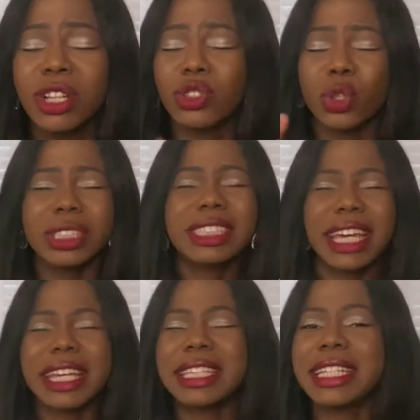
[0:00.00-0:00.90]
Just
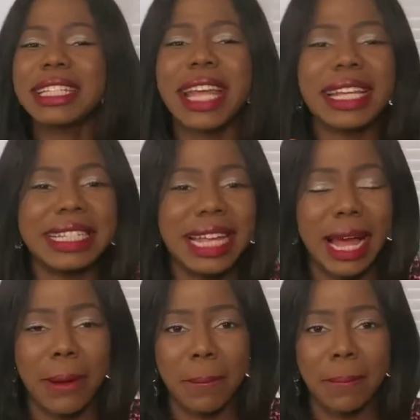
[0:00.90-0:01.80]
taking this
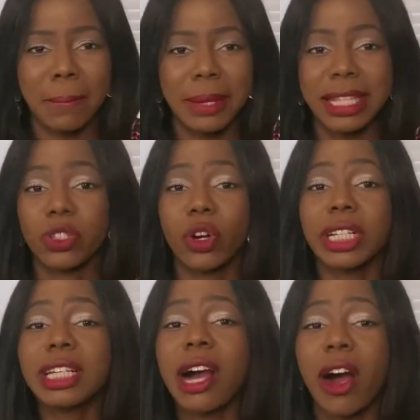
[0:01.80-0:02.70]
exam, it's
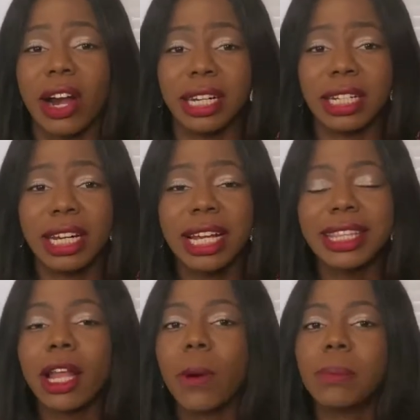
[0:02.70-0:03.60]
already hard.
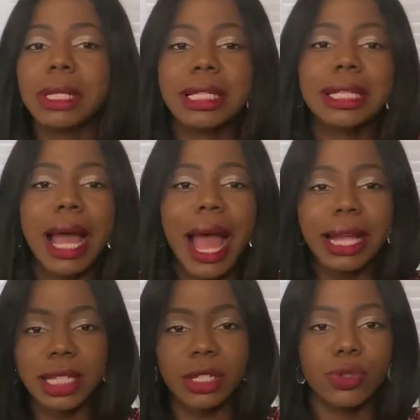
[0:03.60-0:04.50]
Now, please
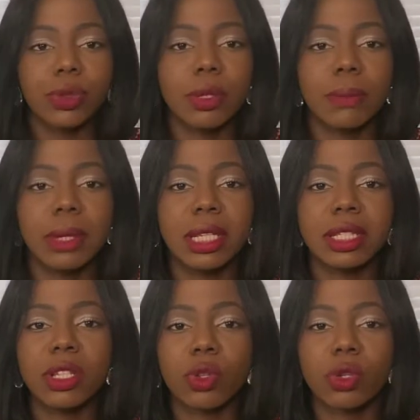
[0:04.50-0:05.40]
add into the mix
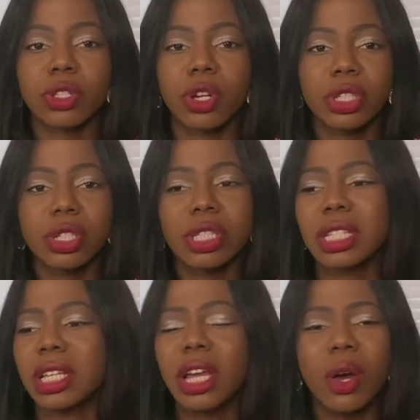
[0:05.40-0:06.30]
this
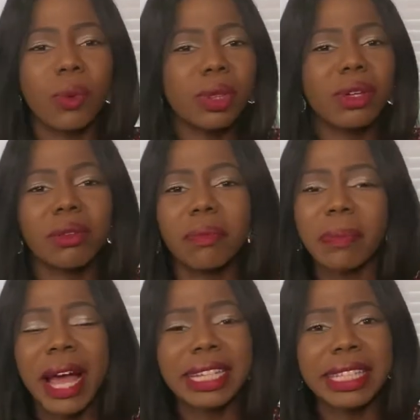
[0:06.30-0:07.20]
uncertainty with the
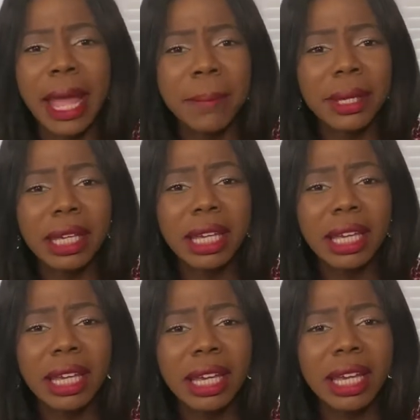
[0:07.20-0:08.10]
pandemic
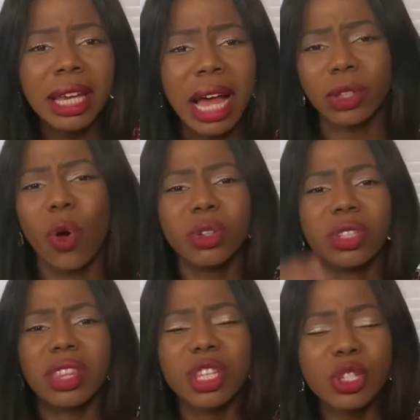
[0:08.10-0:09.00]
and all
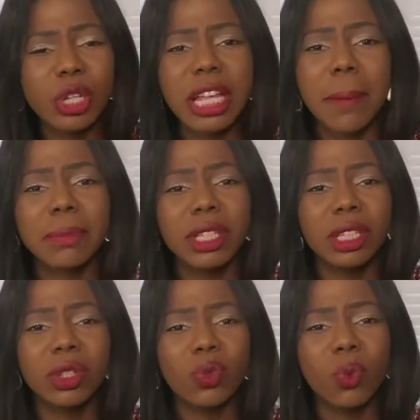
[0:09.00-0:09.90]
the things just happening
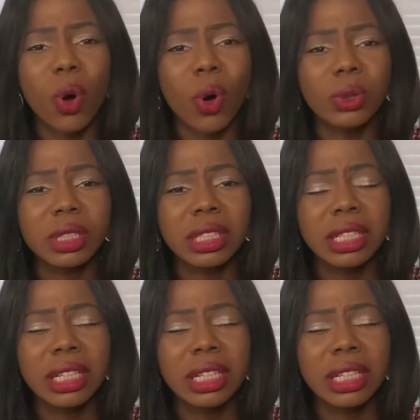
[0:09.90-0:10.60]
in the world.